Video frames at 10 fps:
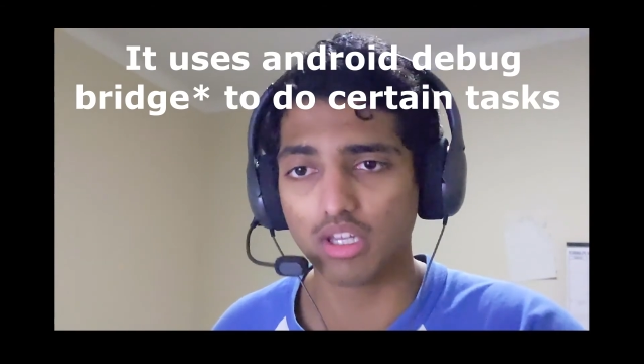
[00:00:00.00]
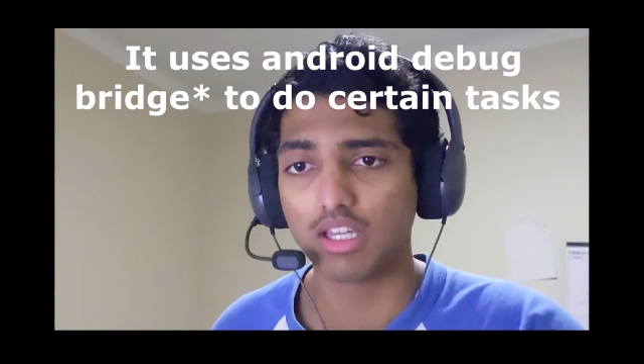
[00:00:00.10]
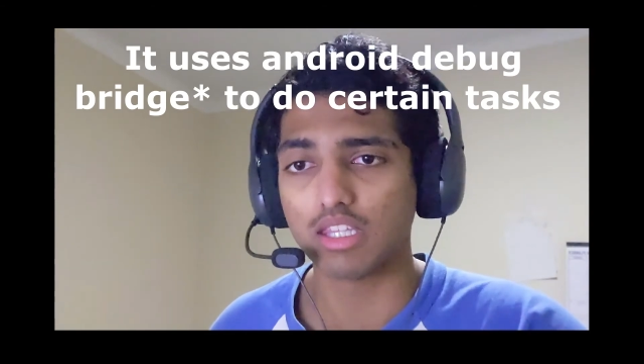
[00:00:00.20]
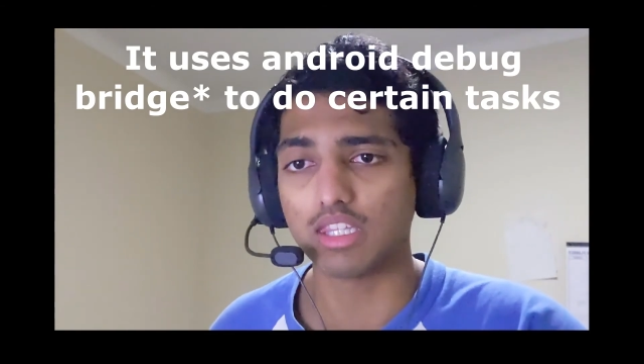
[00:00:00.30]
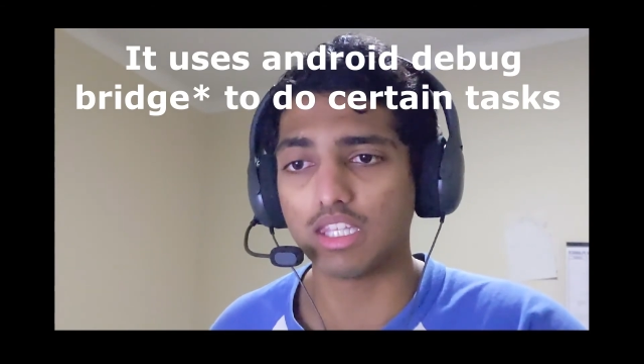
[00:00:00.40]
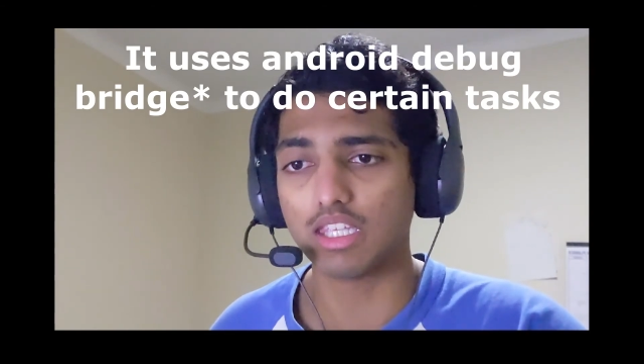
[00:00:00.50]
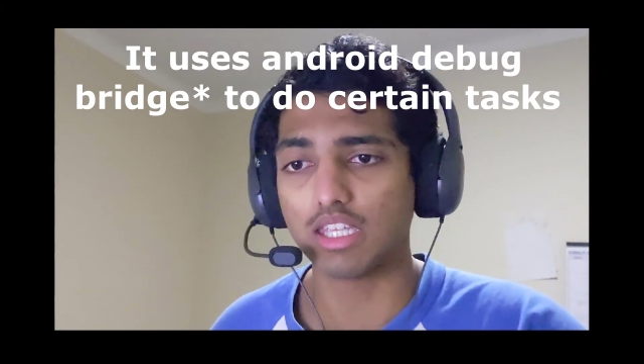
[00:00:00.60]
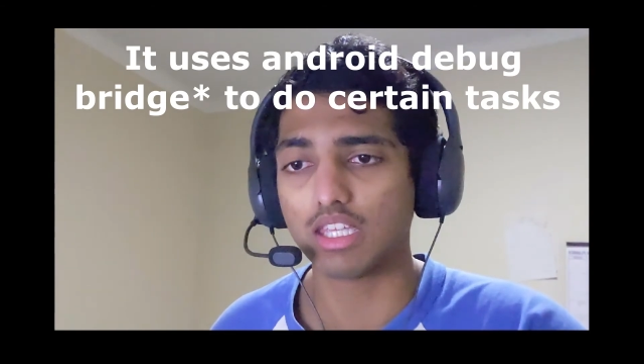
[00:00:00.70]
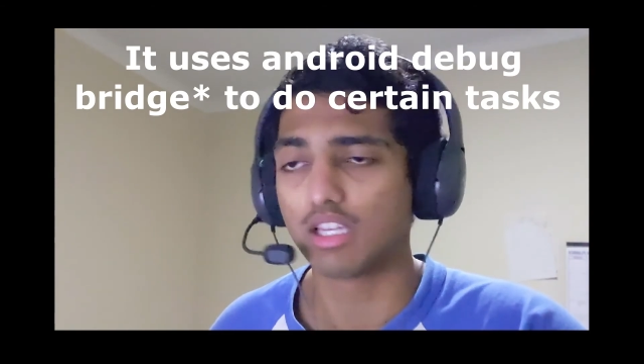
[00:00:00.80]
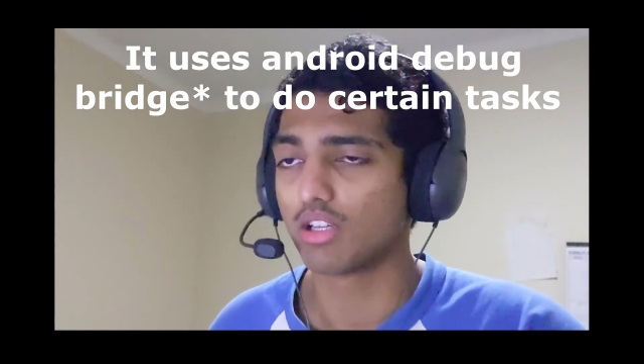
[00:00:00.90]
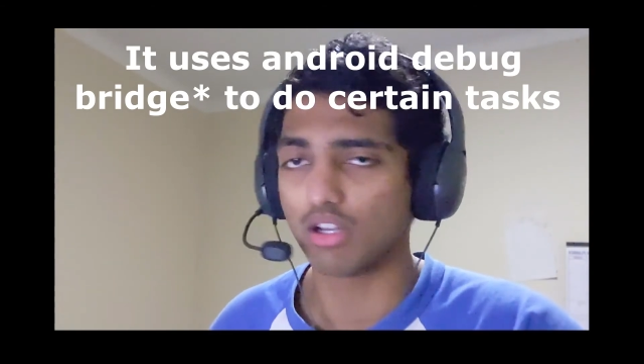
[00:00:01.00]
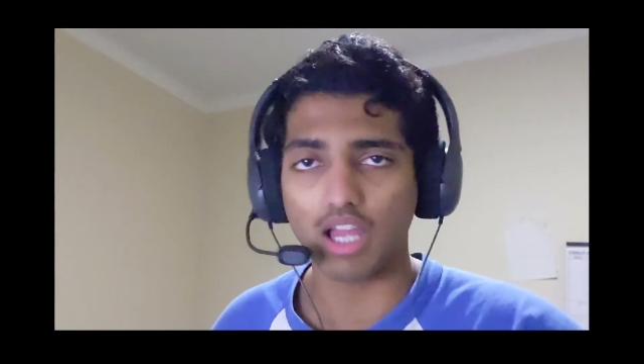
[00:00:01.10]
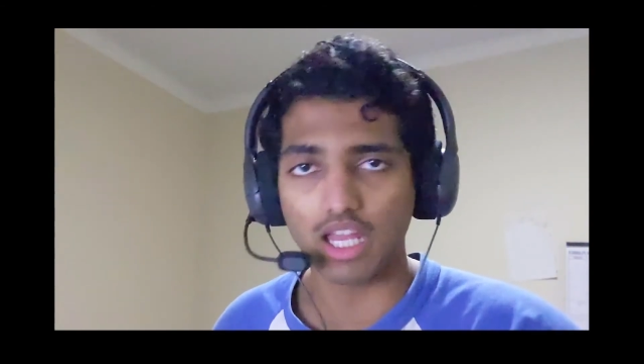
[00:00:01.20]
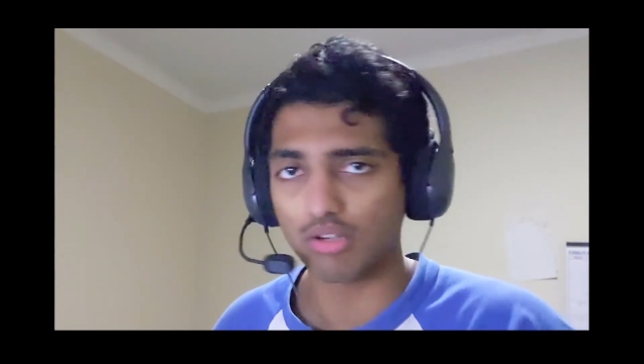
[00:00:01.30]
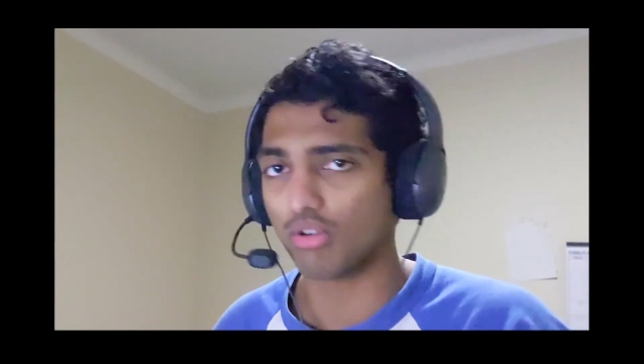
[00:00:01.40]
the
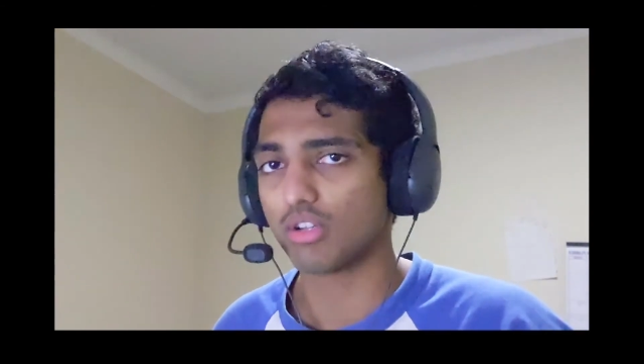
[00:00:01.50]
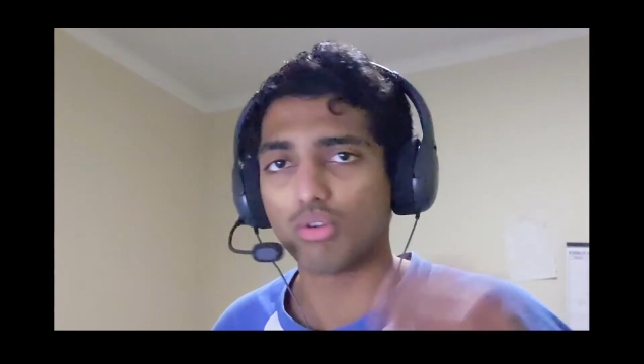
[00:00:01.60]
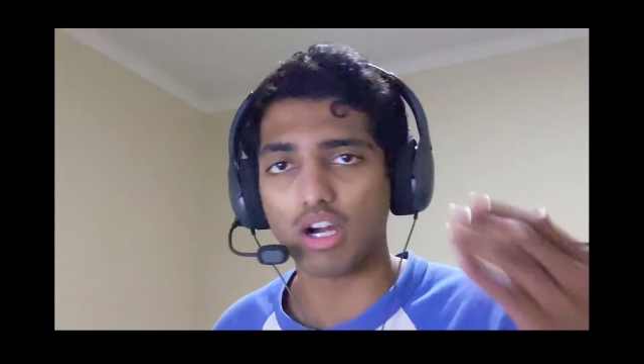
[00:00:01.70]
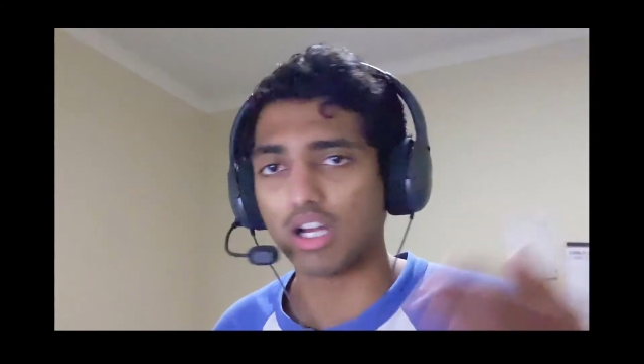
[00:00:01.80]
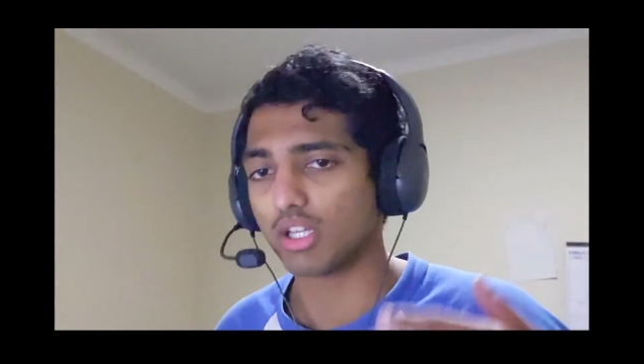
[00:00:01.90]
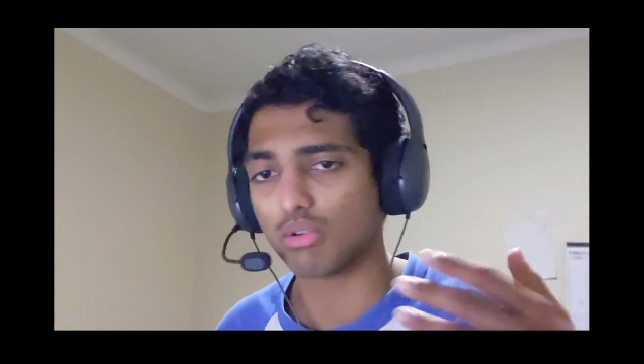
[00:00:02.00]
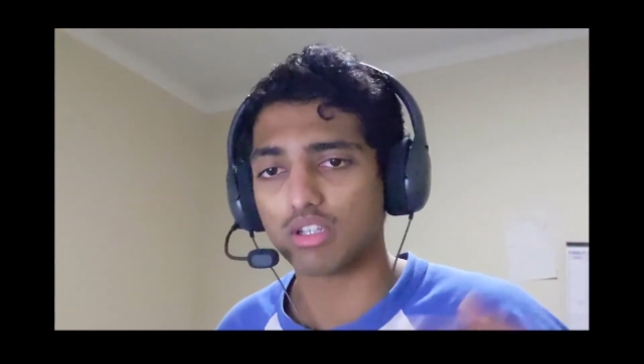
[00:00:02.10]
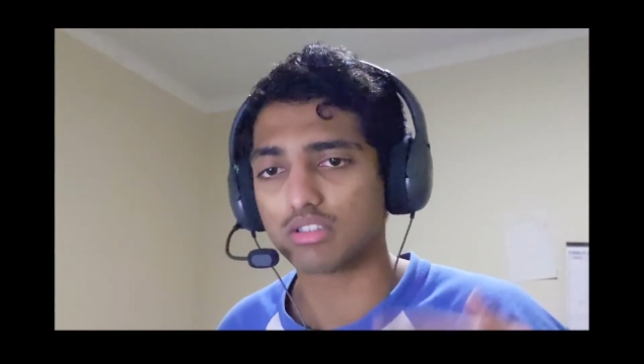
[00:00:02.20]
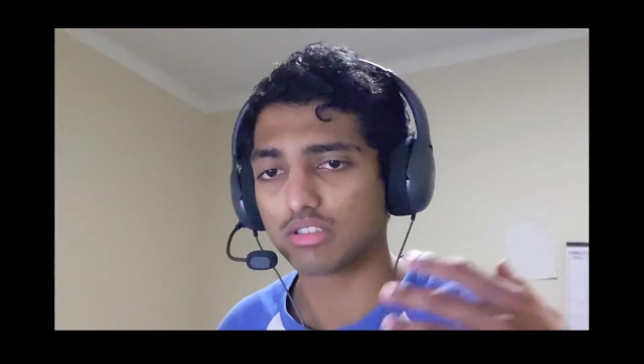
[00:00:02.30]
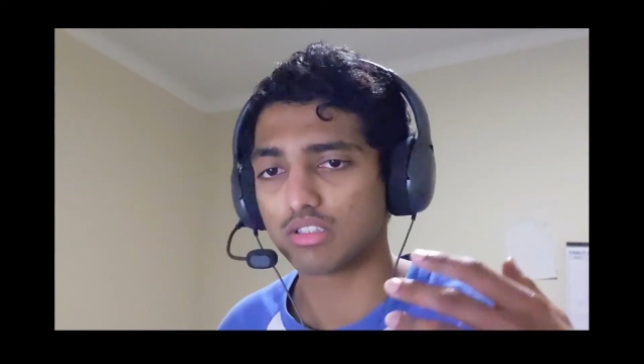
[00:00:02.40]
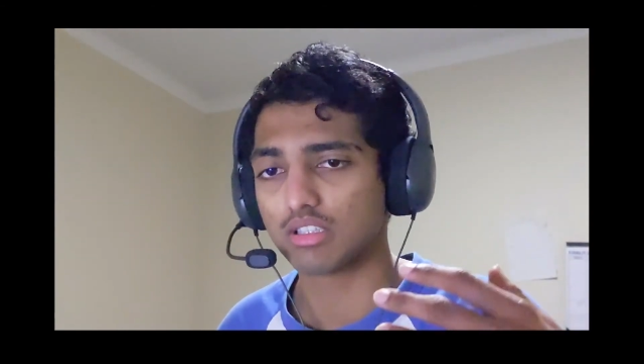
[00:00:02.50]
Android or iOS